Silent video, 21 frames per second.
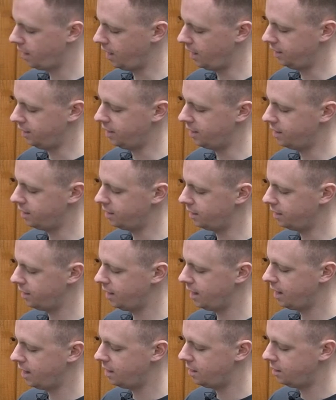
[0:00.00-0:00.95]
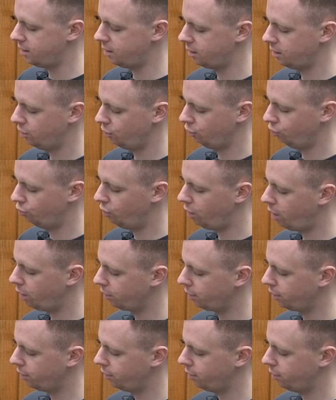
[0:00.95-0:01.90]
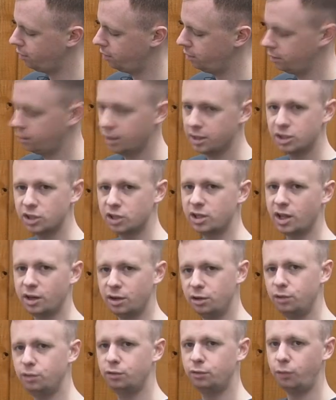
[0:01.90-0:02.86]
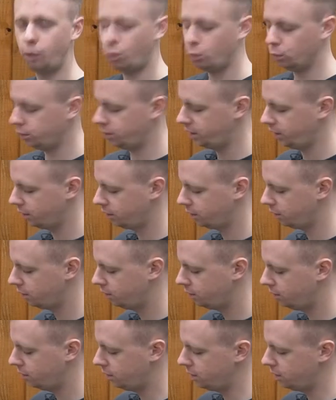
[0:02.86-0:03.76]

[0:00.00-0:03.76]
And then again, rather than a standard folding